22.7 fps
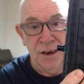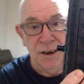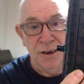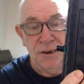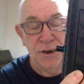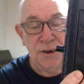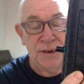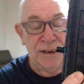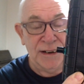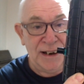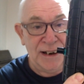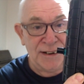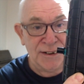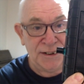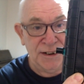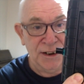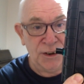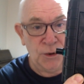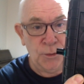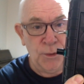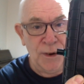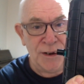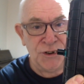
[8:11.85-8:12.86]
You can ask it
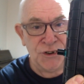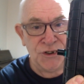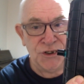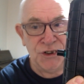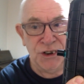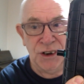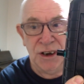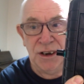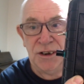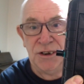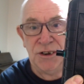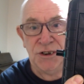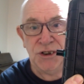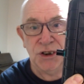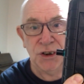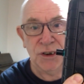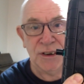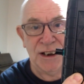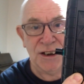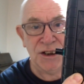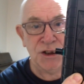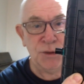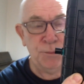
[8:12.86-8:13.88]
questions, you
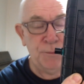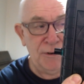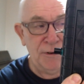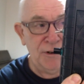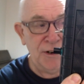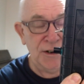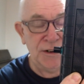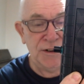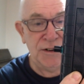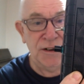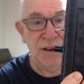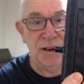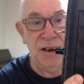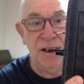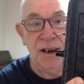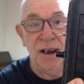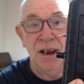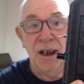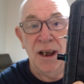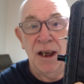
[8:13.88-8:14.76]
can ask Spirit to...